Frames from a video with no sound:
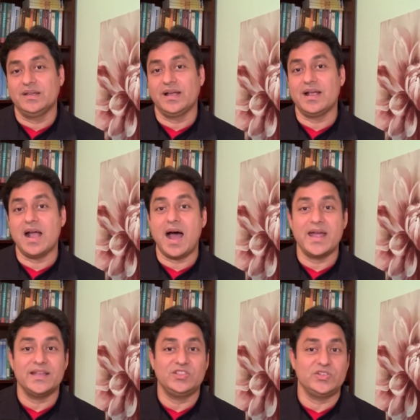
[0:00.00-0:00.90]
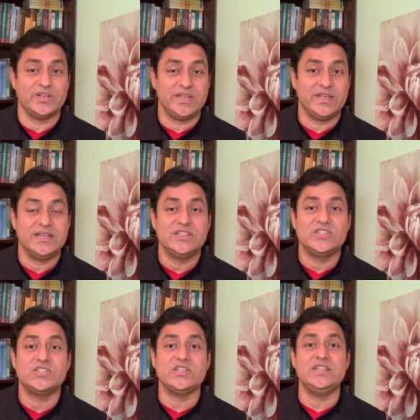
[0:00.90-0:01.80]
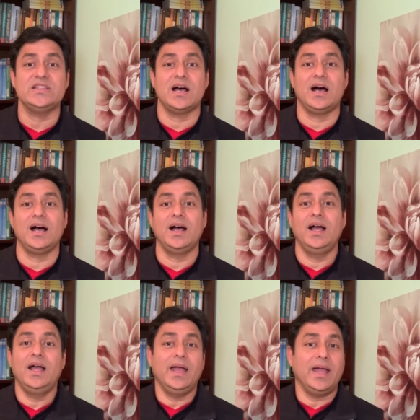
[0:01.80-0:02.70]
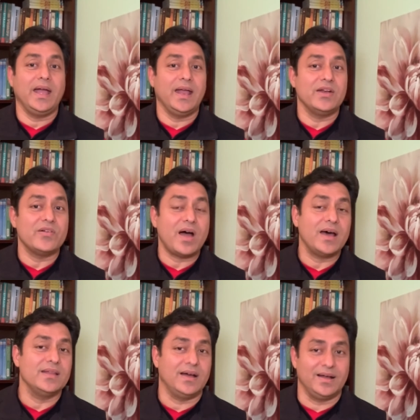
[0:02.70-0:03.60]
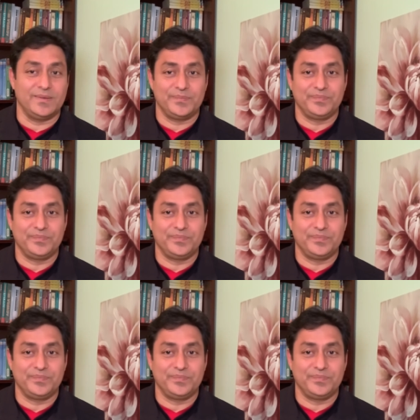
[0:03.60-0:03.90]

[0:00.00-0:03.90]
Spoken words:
Gayatri, Sita, and Radha.